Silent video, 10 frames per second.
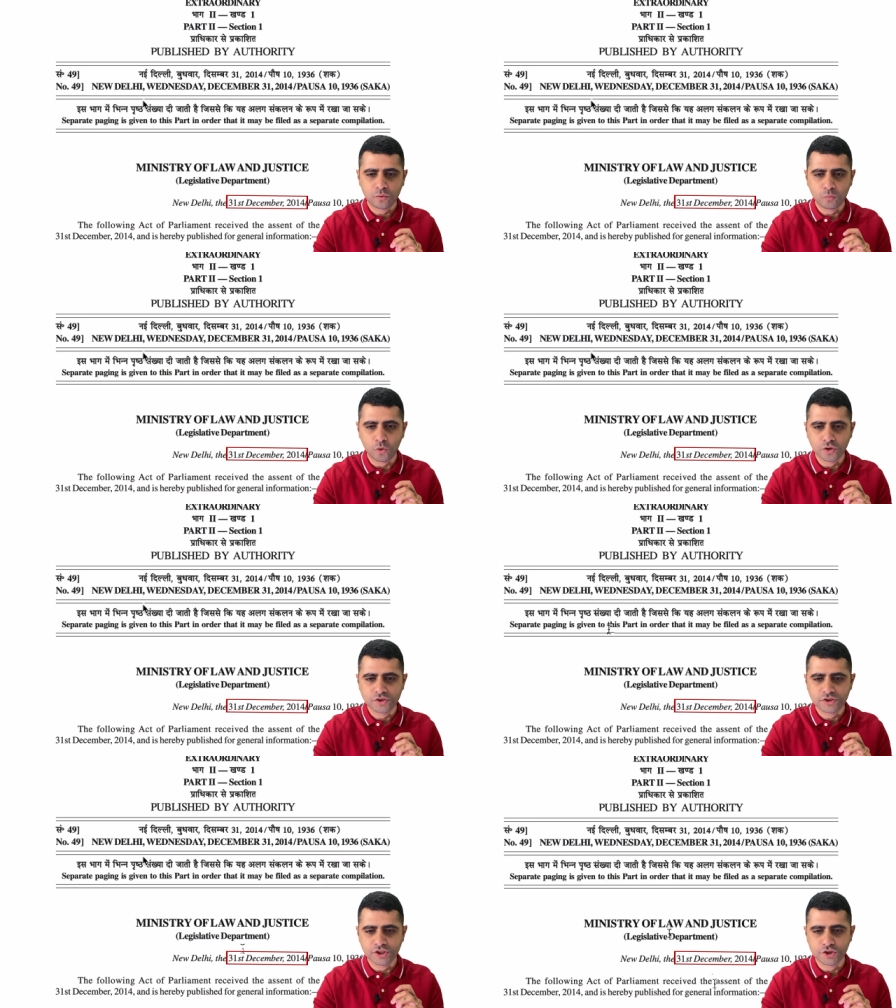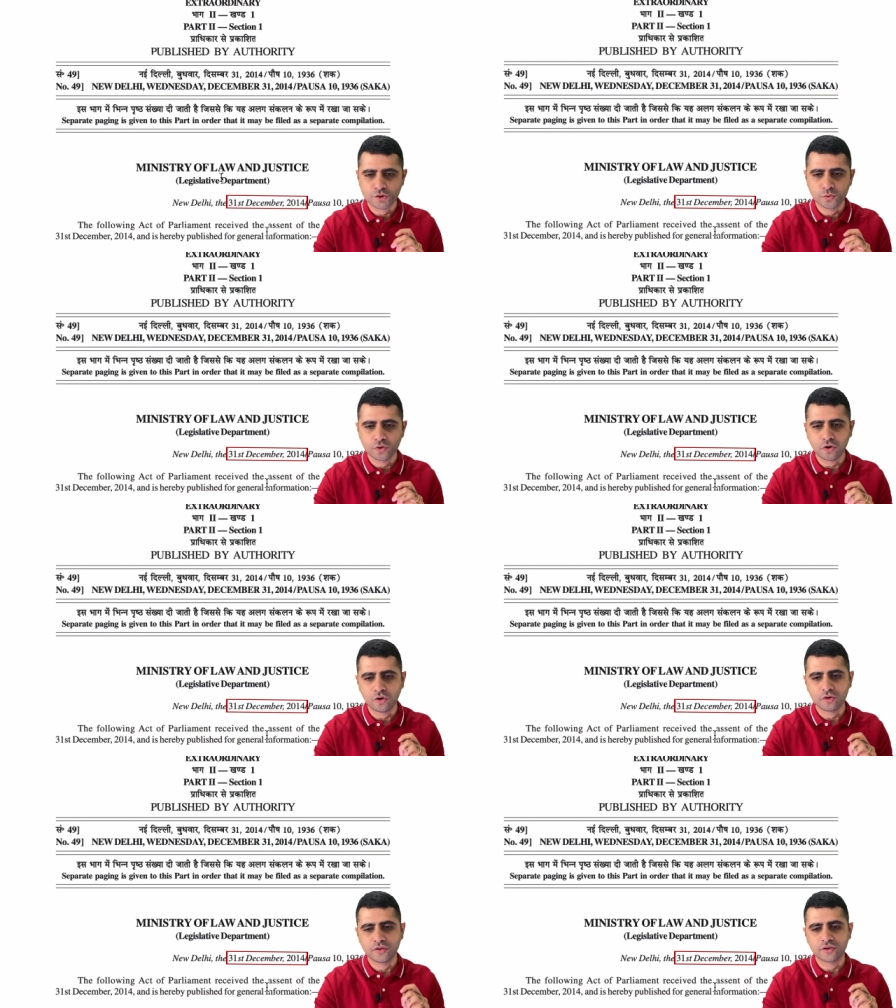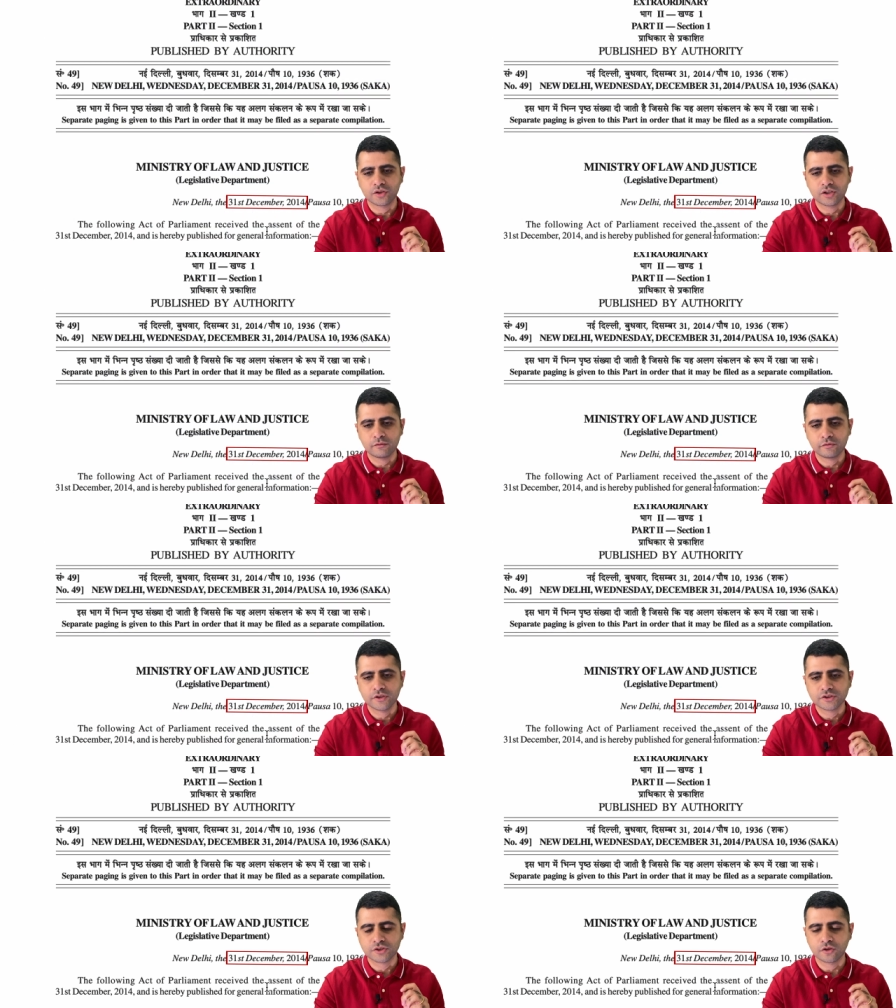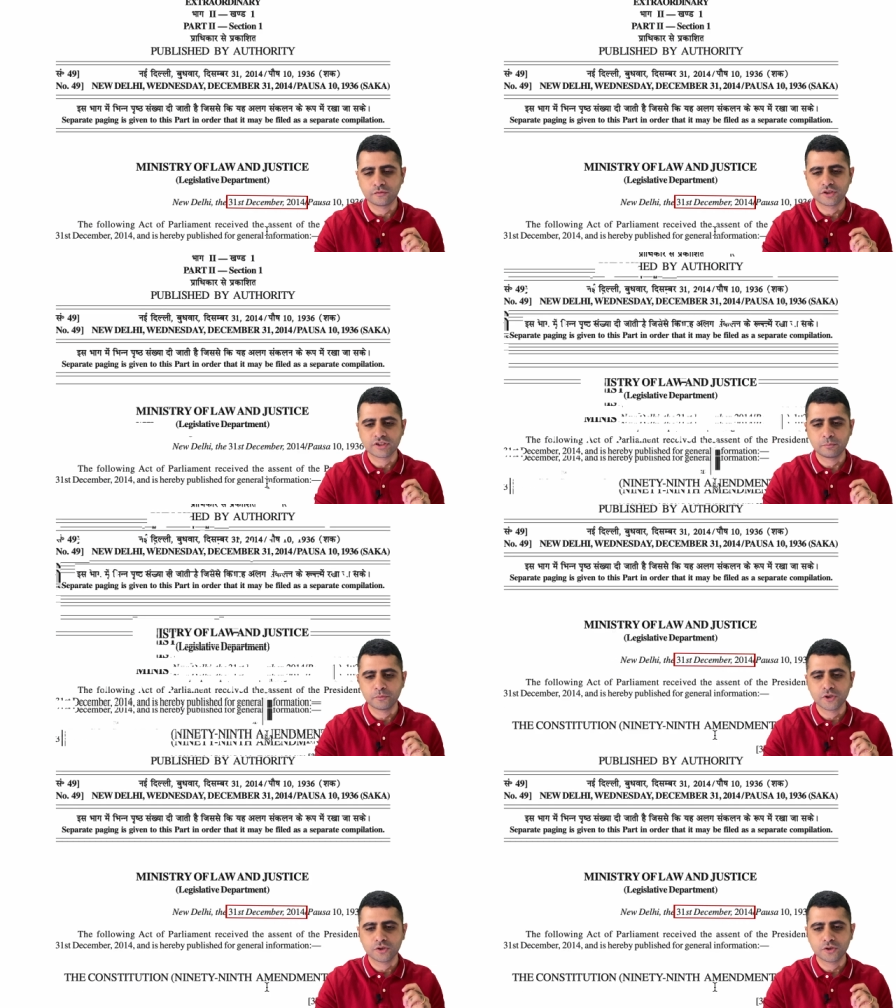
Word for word: was issued on the 31st of December